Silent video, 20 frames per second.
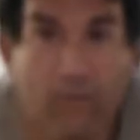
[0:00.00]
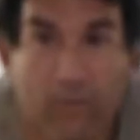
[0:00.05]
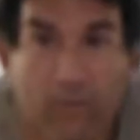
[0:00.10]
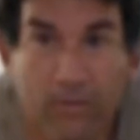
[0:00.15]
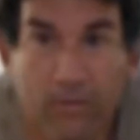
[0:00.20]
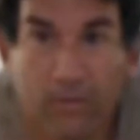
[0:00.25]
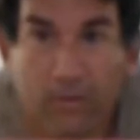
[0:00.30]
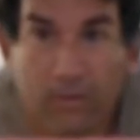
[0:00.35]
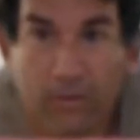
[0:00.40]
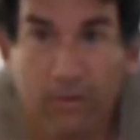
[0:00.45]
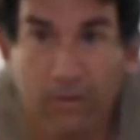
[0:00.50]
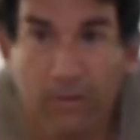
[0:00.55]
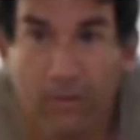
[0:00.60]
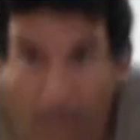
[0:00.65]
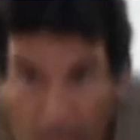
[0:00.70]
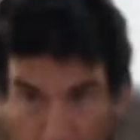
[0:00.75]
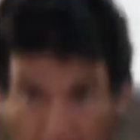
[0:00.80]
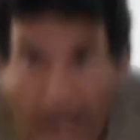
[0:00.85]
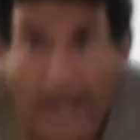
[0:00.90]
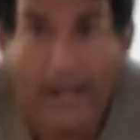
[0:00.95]
who has
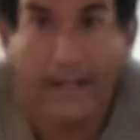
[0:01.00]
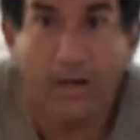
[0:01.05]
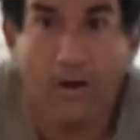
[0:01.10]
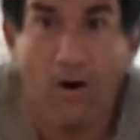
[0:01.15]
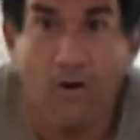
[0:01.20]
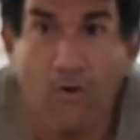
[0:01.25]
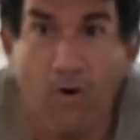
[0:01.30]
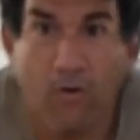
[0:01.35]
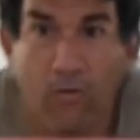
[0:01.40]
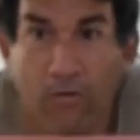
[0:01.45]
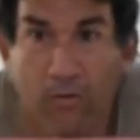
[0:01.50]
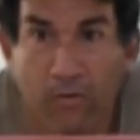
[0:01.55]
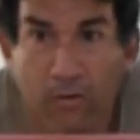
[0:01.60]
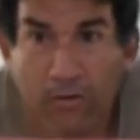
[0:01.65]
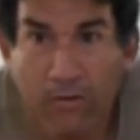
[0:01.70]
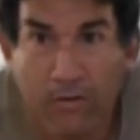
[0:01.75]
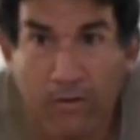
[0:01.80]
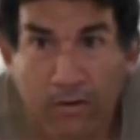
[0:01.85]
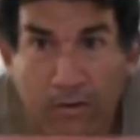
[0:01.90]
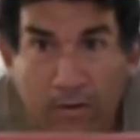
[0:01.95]
got the better
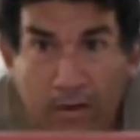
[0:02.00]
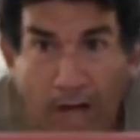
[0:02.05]
software.